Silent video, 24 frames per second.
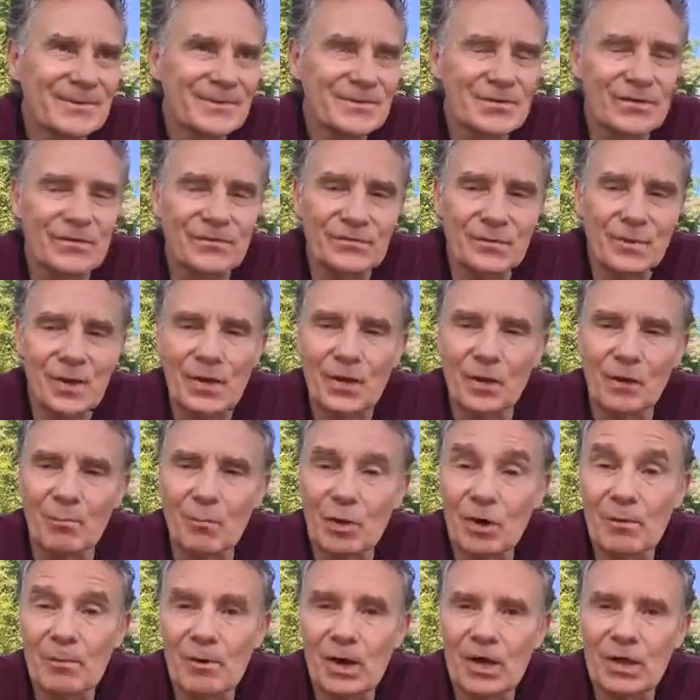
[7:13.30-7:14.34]
So if you want to know
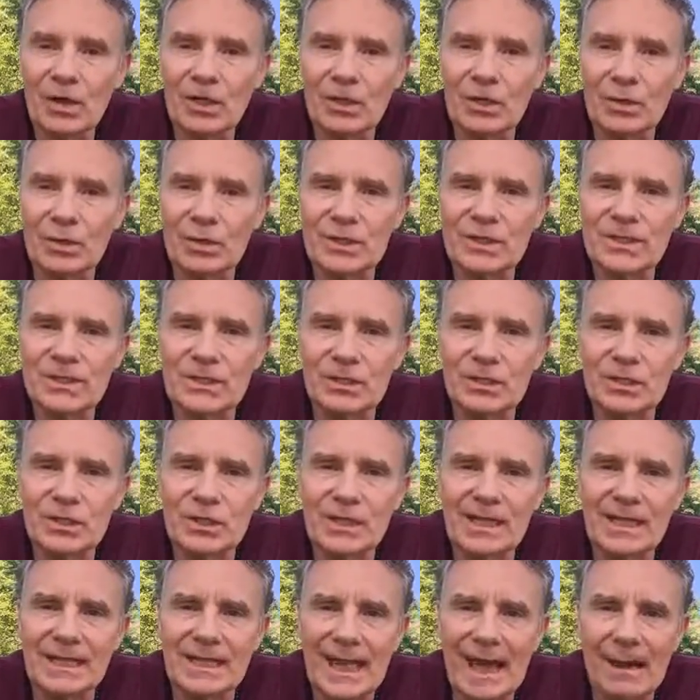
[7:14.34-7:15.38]
more about it, you can go to
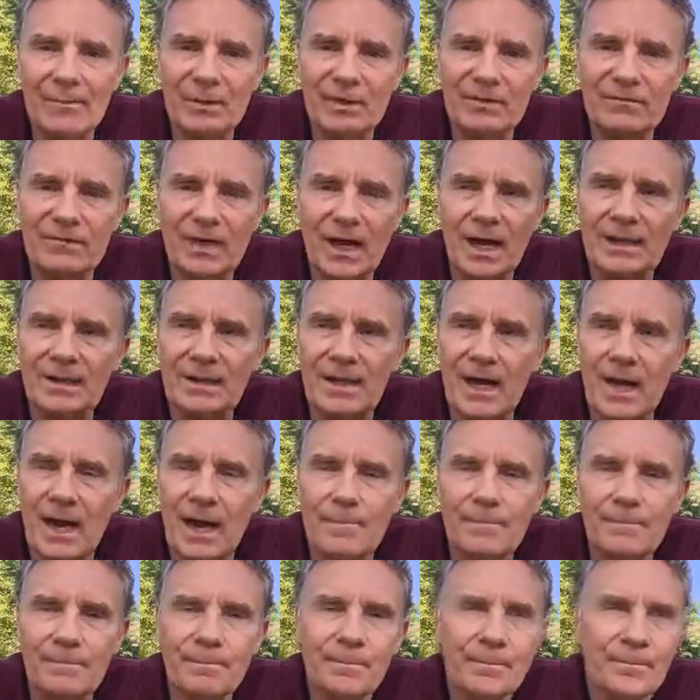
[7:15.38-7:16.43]

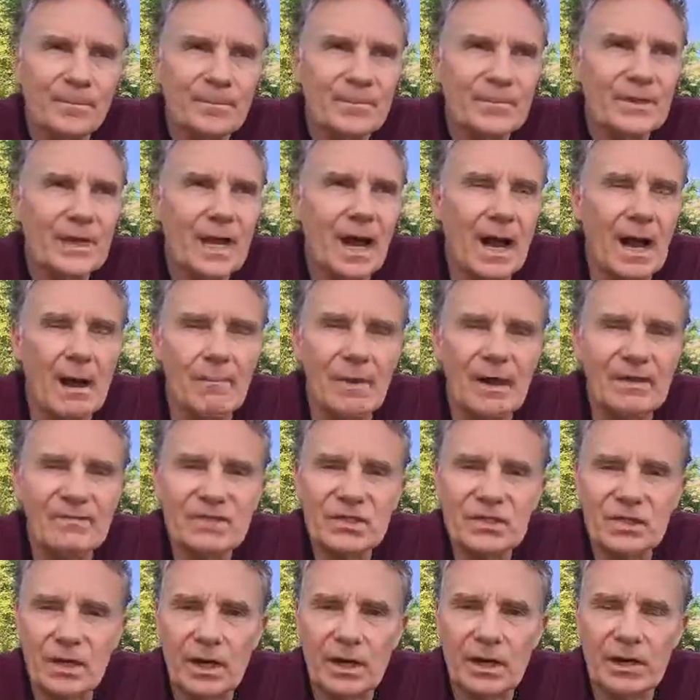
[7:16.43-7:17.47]
synergycollaborative.com. I've
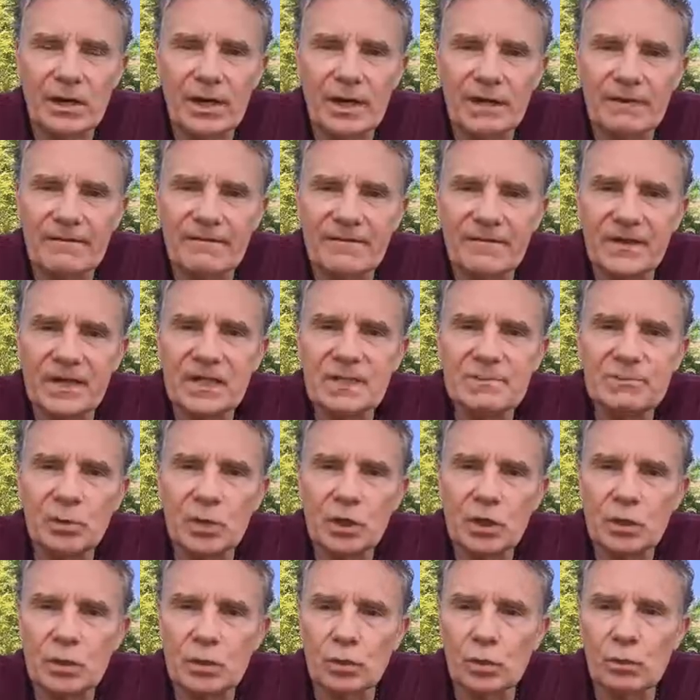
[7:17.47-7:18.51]
started a
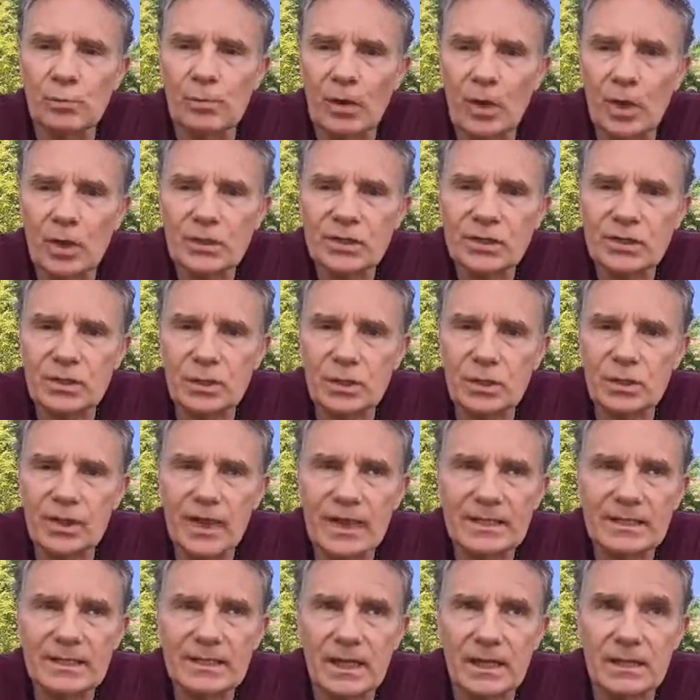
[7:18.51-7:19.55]
Facebook group also.
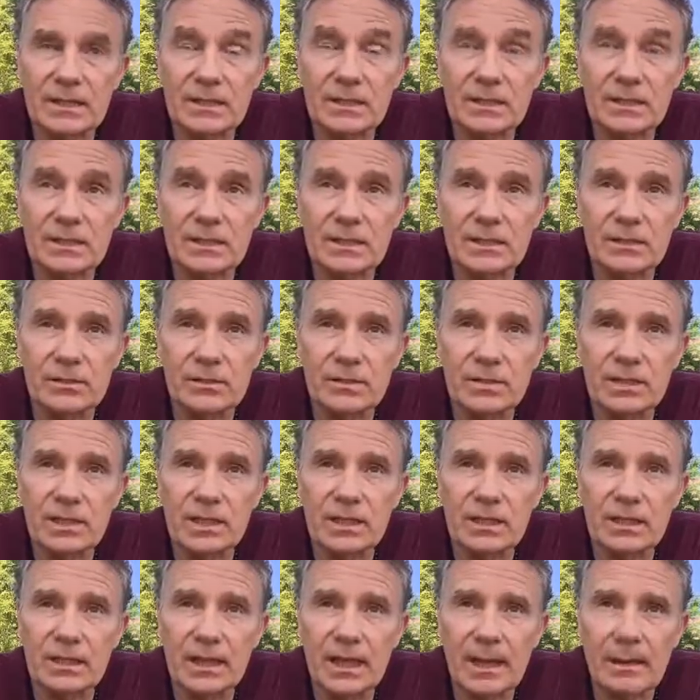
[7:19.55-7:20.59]
That's at
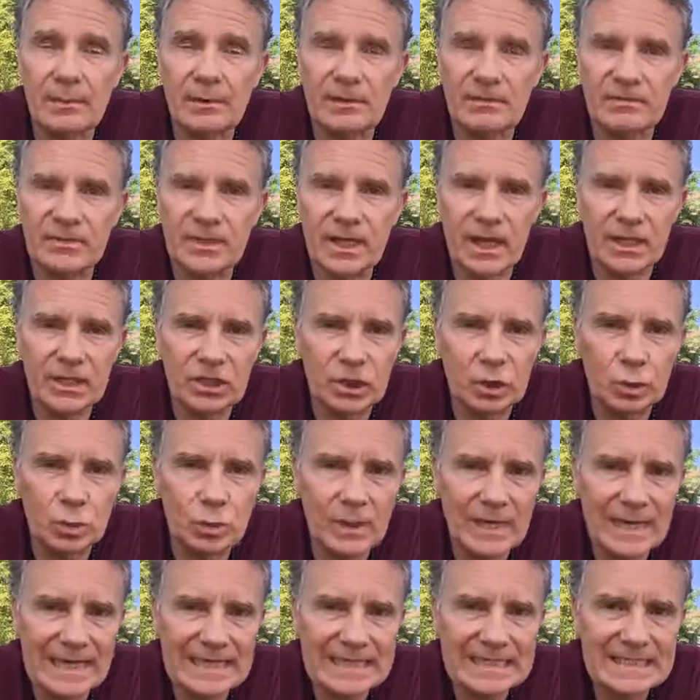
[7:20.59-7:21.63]

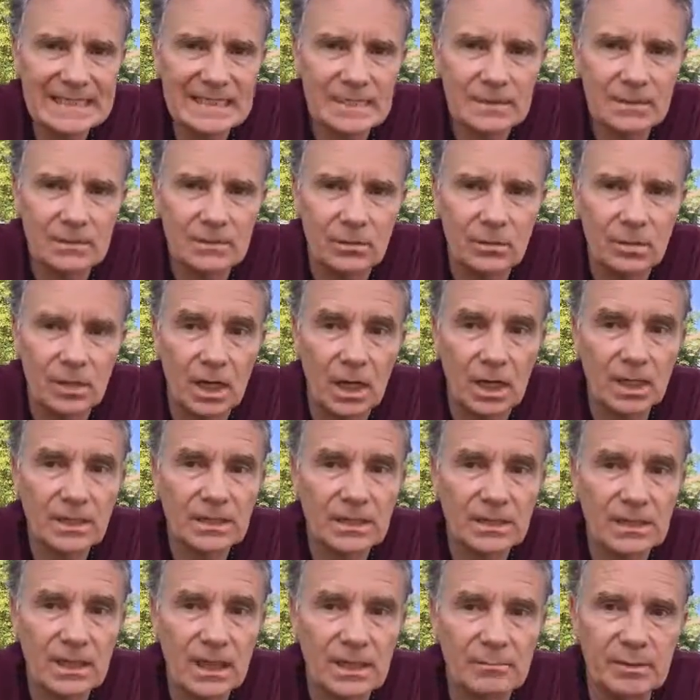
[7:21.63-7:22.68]
synergycollaborative.us, or
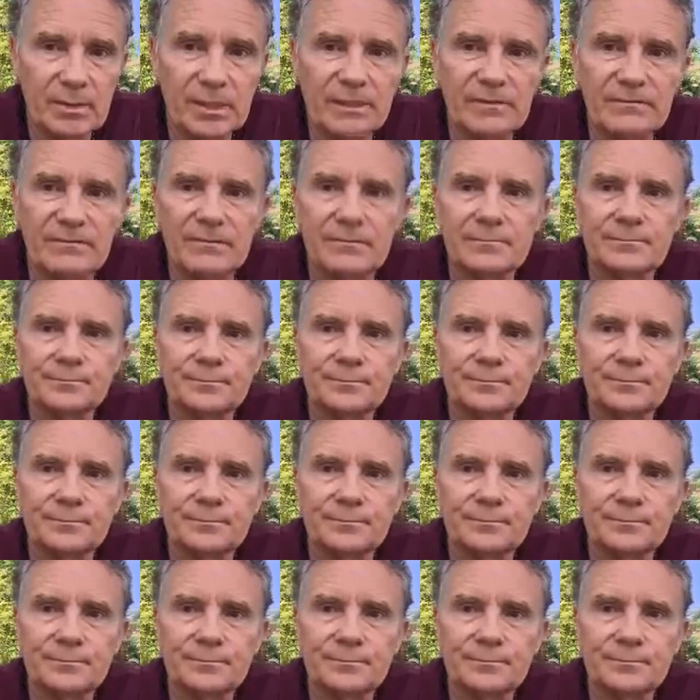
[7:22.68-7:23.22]
us, I believe.